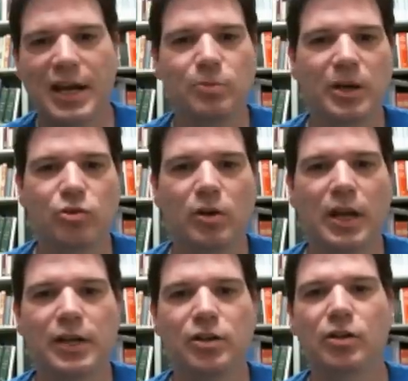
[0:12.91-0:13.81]
aspects
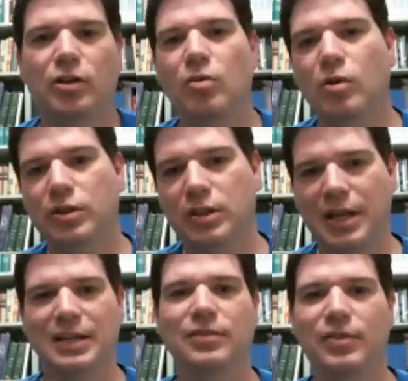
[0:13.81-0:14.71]
related to the course, the
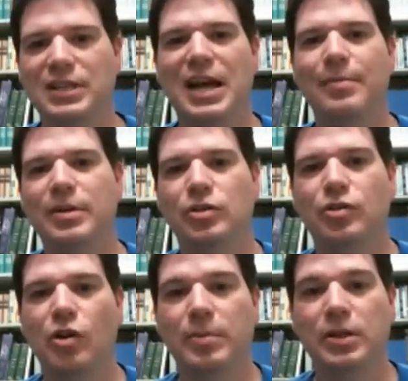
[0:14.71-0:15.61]
kinds of assignments that
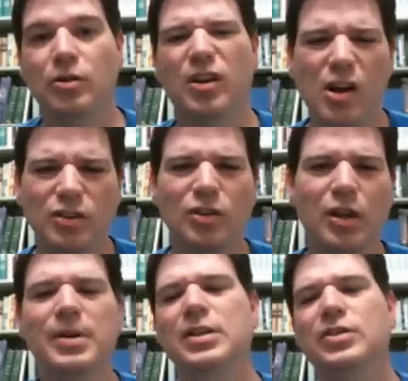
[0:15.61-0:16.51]
you're going to be doing. Also,
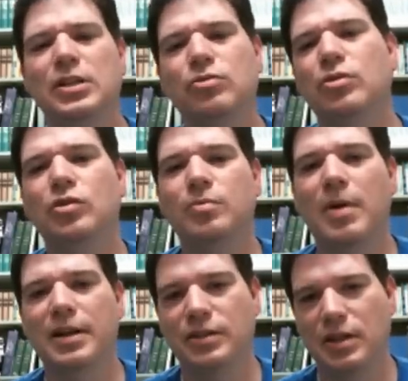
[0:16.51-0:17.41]
let me just introduce
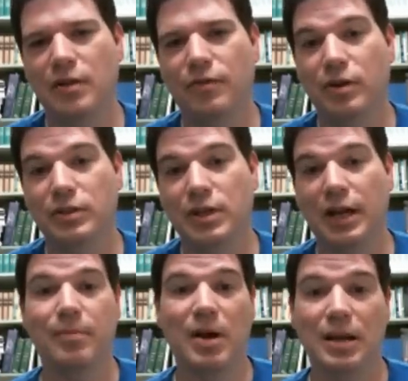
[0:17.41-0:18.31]
myself for a
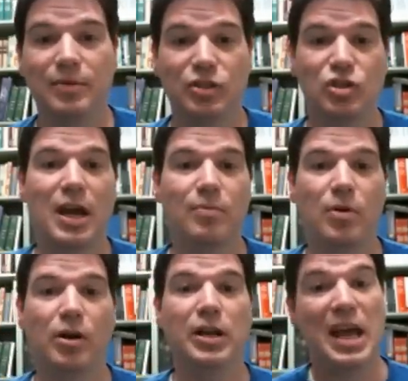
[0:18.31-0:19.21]
second. My name is Chad
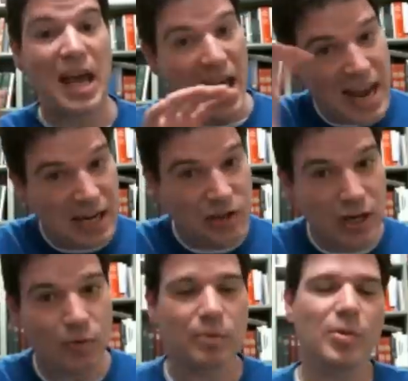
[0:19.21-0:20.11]
Mauldin,
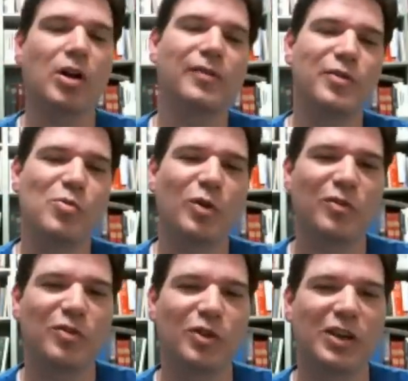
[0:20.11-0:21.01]
Chadwick Mauldin if you want
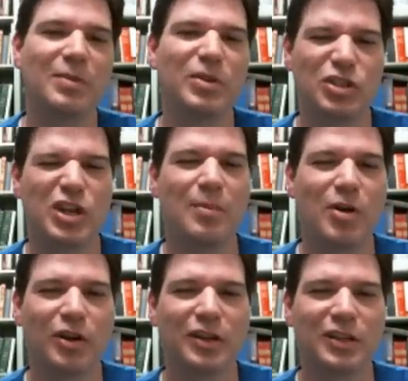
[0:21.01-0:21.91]
the full name, but Chad
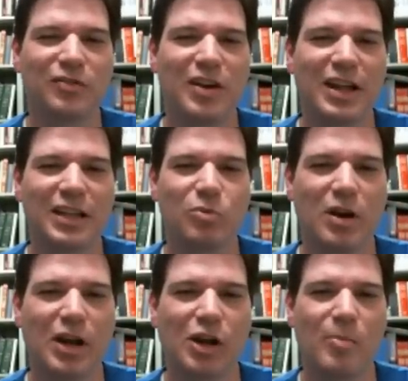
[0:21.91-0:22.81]
Mauldin is fine. That's
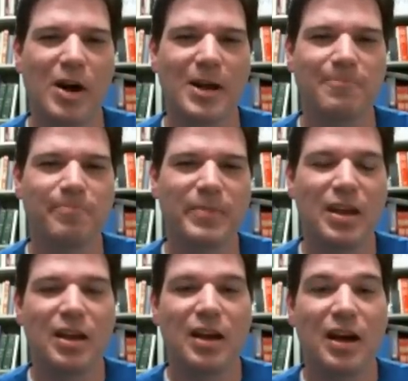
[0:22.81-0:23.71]
what I go
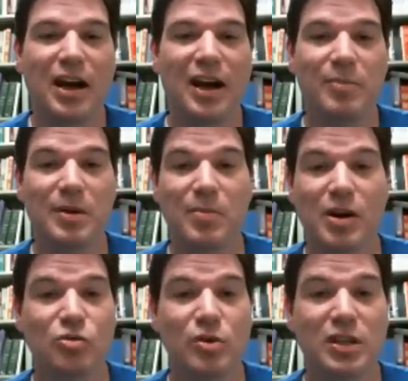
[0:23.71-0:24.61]
by. I've been
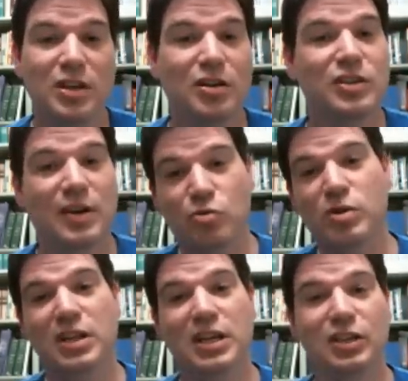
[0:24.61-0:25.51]
married 20 years, have
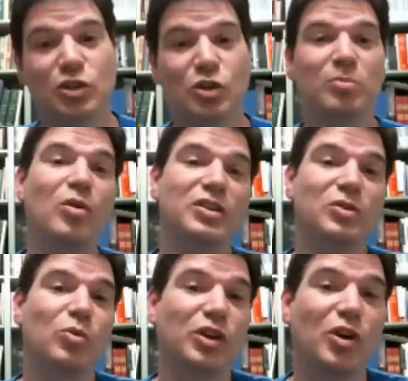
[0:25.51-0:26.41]
3 kids, 2 boys
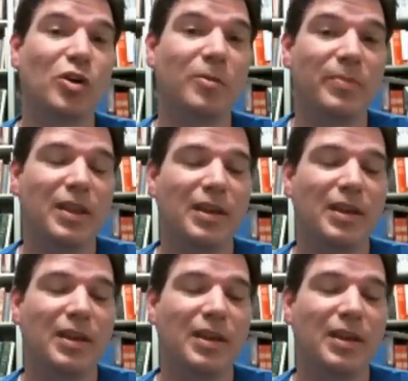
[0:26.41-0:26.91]
and 1 girl.